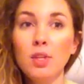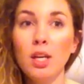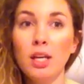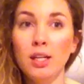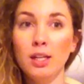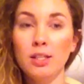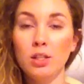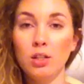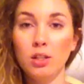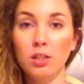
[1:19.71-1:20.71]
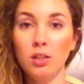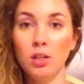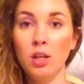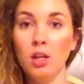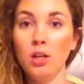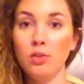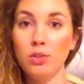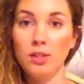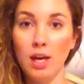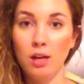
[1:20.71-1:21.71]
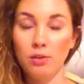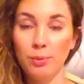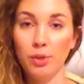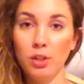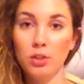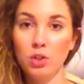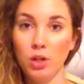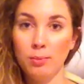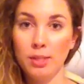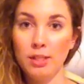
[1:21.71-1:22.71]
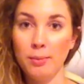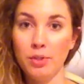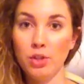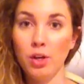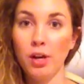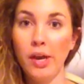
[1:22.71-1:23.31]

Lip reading: and I started using that every morning, charting my temperature,